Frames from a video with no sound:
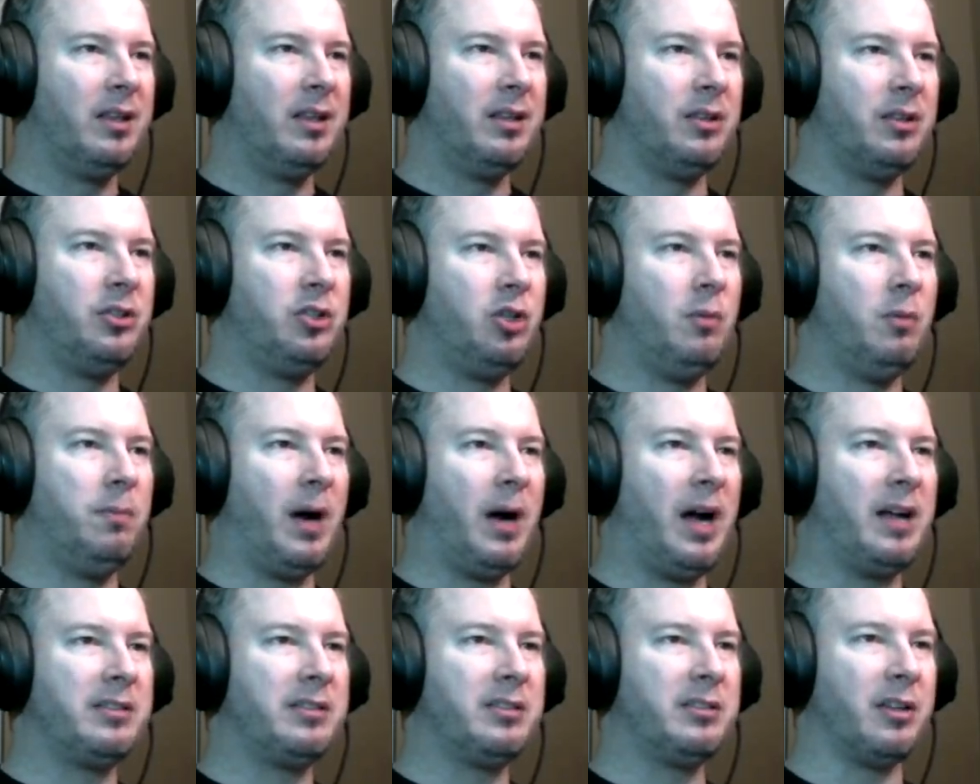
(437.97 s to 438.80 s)
the 2
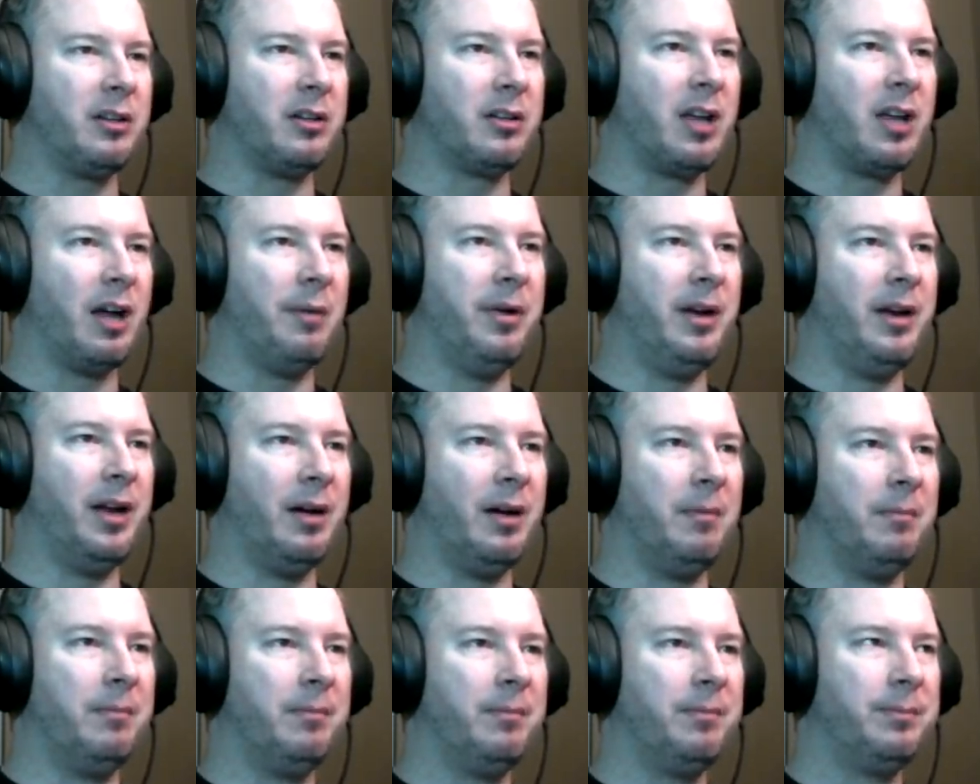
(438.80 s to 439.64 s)
bosses that are coming
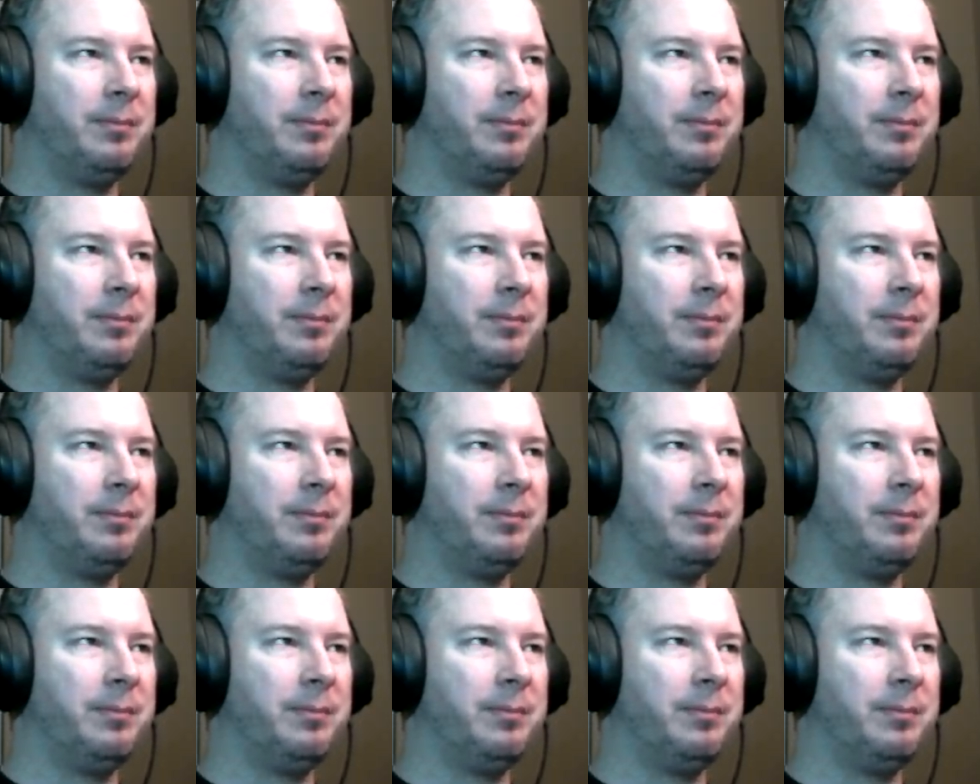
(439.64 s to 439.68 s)
up.